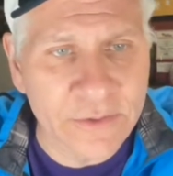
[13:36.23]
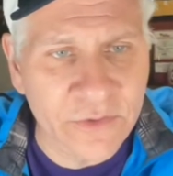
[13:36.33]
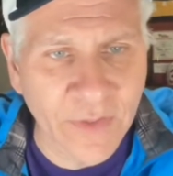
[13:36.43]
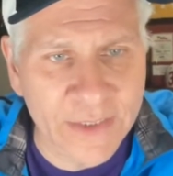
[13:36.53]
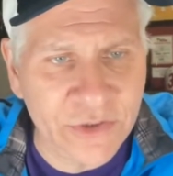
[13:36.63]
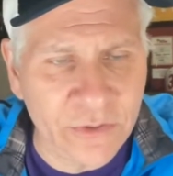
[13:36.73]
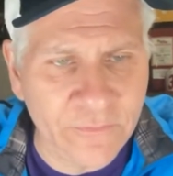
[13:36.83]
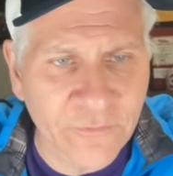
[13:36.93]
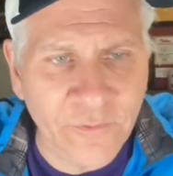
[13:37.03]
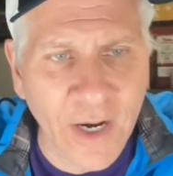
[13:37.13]
So that's your
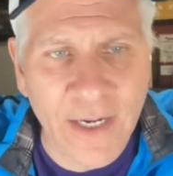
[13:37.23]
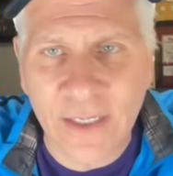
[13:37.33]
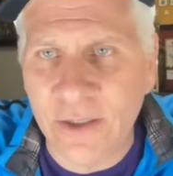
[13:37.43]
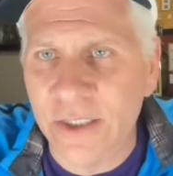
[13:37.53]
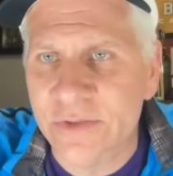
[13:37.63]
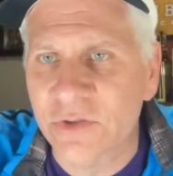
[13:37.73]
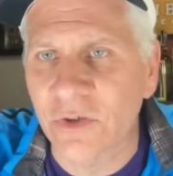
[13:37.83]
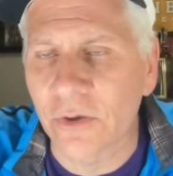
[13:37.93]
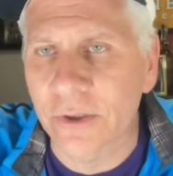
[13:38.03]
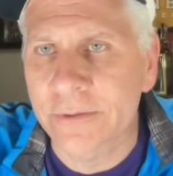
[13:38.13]
Friday night
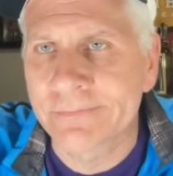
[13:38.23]
starter.